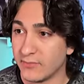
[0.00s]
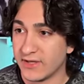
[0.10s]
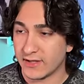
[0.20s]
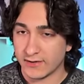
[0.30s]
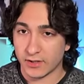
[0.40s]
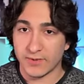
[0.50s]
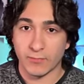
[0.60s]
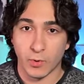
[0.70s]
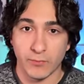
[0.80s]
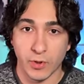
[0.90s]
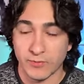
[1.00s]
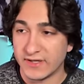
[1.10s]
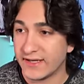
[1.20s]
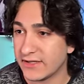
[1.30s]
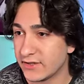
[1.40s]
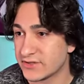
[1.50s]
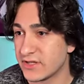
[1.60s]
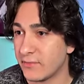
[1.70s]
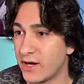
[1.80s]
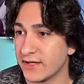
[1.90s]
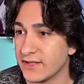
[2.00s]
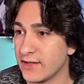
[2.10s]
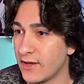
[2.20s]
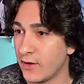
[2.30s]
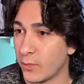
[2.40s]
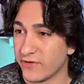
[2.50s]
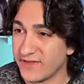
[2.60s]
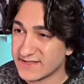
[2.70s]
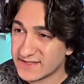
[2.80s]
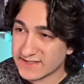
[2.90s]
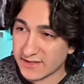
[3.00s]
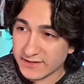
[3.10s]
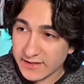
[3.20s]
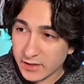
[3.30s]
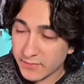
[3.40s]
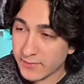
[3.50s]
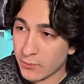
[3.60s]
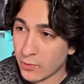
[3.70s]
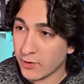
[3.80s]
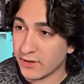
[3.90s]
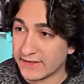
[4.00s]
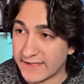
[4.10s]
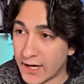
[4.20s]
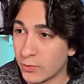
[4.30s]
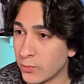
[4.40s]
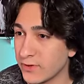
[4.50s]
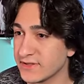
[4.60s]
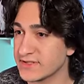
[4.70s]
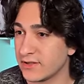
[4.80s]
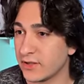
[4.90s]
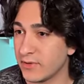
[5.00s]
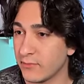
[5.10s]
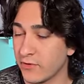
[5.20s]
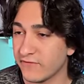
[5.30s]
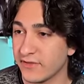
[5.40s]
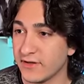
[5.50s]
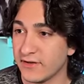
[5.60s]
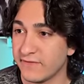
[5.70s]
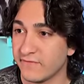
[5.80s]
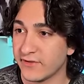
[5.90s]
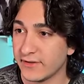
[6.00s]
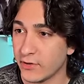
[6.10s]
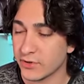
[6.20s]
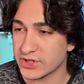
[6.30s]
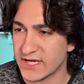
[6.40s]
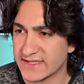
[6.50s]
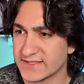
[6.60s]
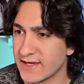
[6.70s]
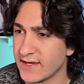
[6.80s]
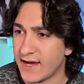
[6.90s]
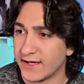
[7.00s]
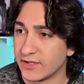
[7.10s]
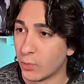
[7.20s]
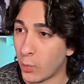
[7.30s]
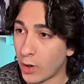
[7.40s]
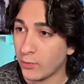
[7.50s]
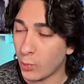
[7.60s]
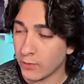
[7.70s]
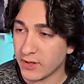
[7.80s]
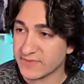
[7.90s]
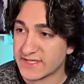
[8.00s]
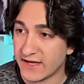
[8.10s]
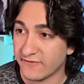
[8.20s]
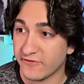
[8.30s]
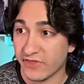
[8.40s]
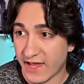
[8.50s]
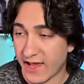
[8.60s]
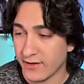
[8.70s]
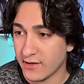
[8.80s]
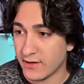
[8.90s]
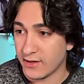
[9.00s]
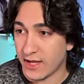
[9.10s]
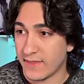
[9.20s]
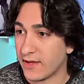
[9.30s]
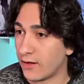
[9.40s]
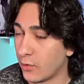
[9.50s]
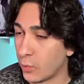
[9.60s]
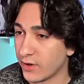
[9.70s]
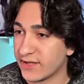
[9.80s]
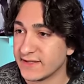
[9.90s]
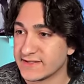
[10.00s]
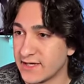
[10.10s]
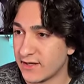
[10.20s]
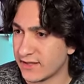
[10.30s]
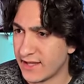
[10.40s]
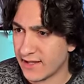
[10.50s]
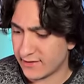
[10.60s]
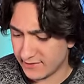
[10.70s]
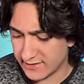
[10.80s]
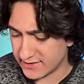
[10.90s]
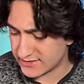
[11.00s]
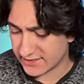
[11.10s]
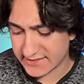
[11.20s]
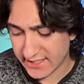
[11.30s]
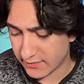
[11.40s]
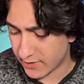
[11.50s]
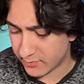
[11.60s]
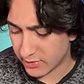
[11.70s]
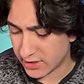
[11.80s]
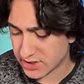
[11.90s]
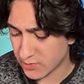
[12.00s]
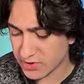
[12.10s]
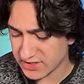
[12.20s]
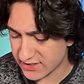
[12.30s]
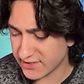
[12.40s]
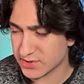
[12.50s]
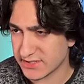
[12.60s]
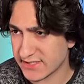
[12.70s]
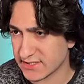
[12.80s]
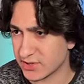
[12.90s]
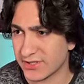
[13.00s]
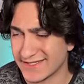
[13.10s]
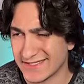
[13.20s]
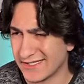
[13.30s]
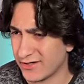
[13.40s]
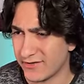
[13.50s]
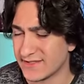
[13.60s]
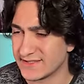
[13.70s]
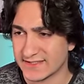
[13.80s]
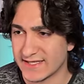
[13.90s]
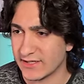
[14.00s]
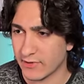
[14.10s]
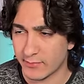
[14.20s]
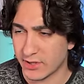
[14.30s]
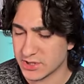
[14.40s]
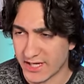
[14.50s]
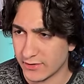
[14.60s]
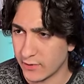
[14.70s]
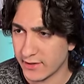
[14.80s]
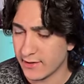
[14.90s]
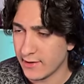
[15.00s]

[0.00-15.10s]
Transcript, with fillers: being a little bit more perpendicular to the body, where this is a little bit more downwards, a little bit more for the for the lower chest. I did one warm-up set for that, and then a working set again in the six to eight rep range. Most of the exercises you're going to see are the six to eight rep range anyway.